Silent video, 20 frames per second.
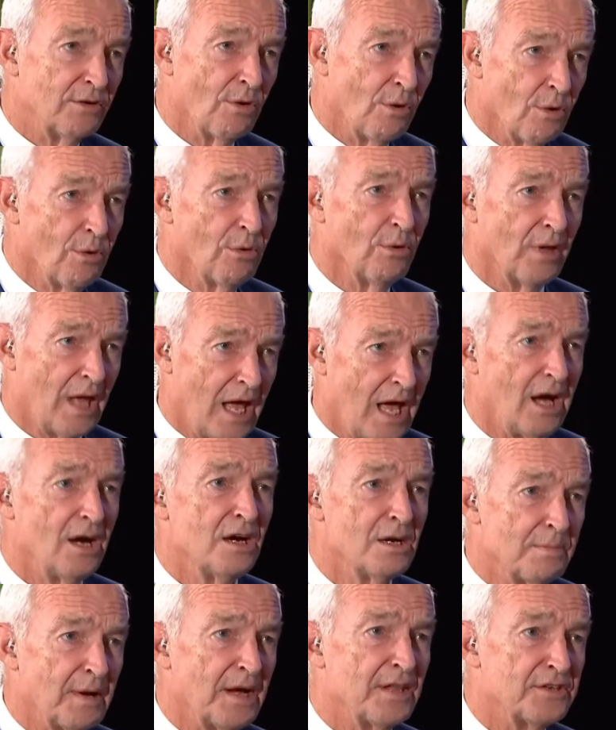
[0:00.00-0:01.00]
all
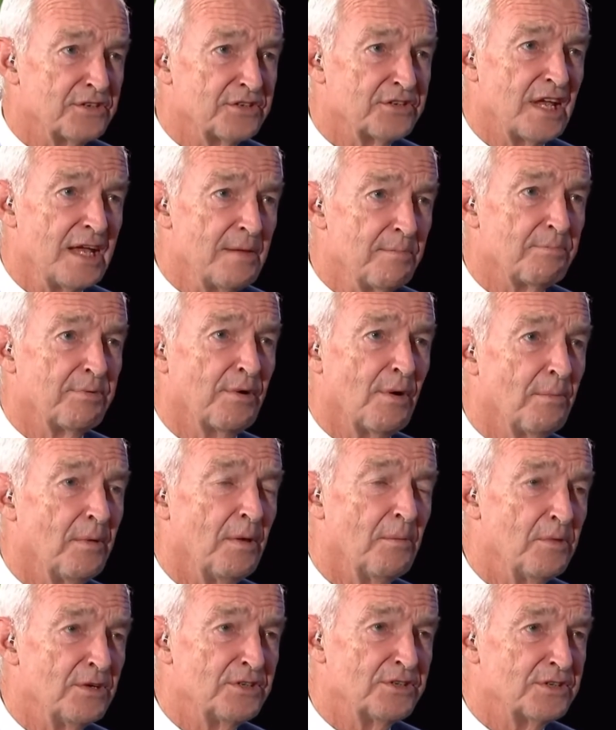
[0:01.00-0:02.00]
hung by the same
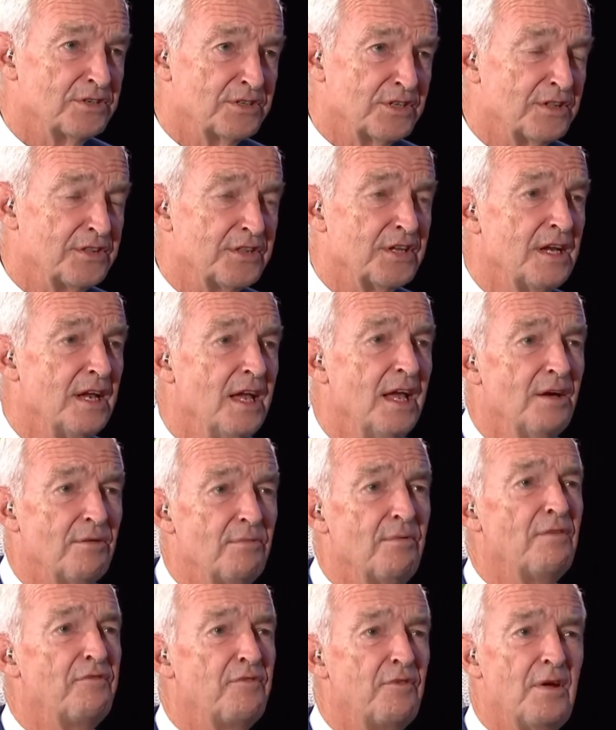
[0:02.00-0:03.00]
problem, which is that the
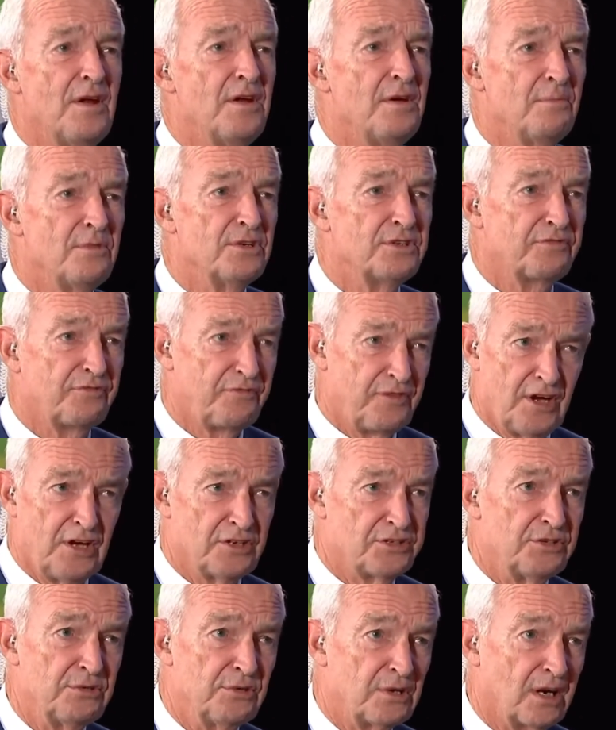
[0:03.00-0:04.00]
referendum was far
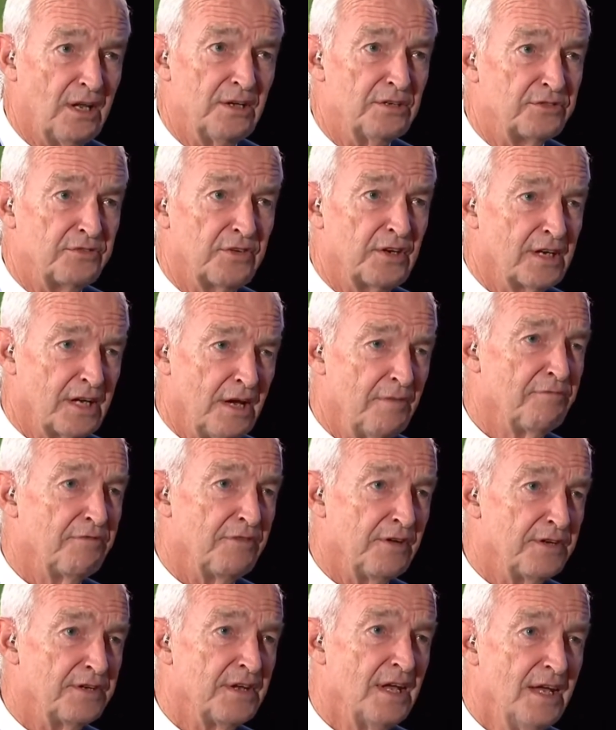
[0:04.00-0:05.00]
too close for comfort.